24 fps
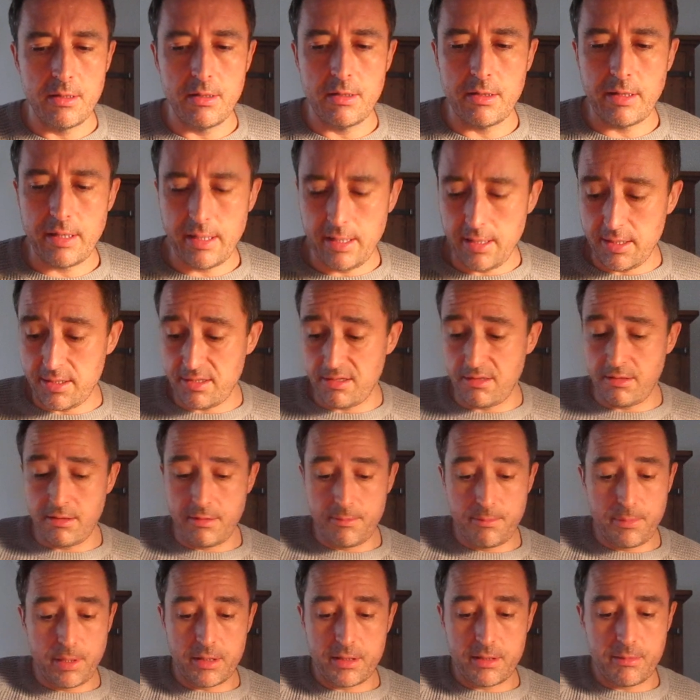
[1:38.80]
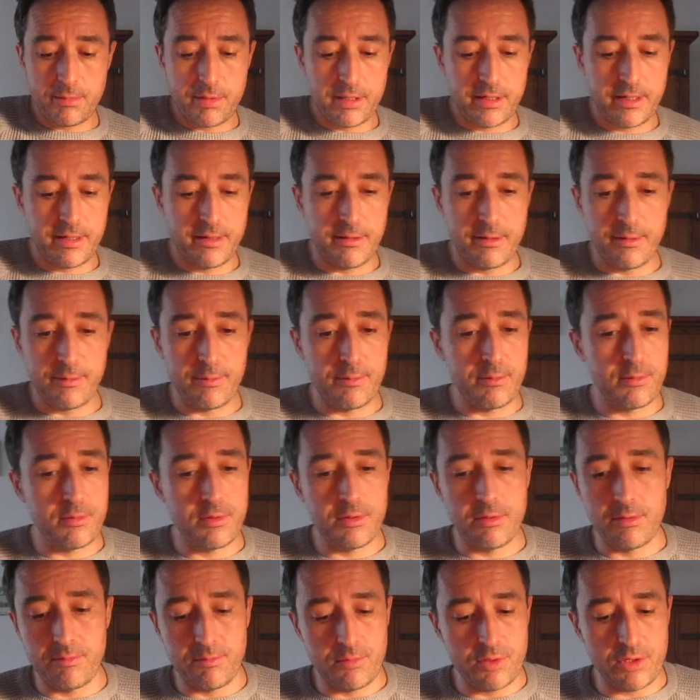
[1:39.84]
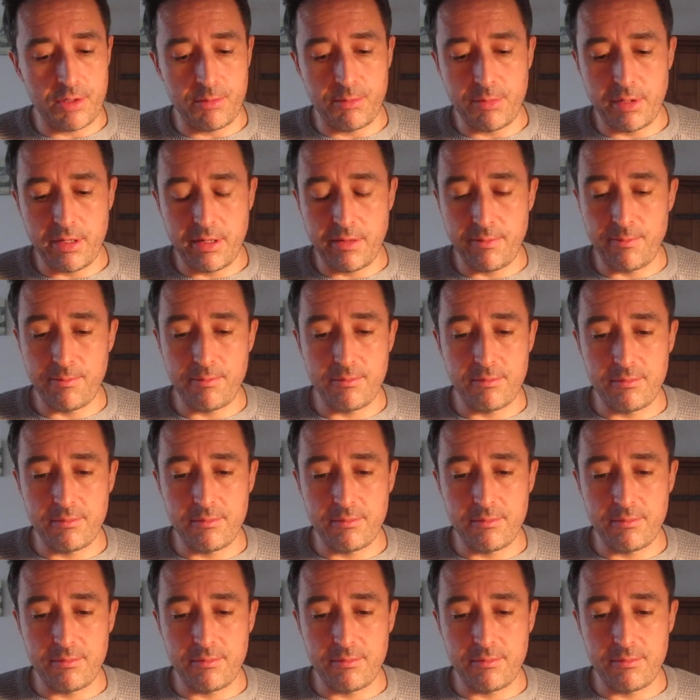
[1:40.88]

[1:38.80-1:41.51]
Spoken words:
Okay, so possibly somebody,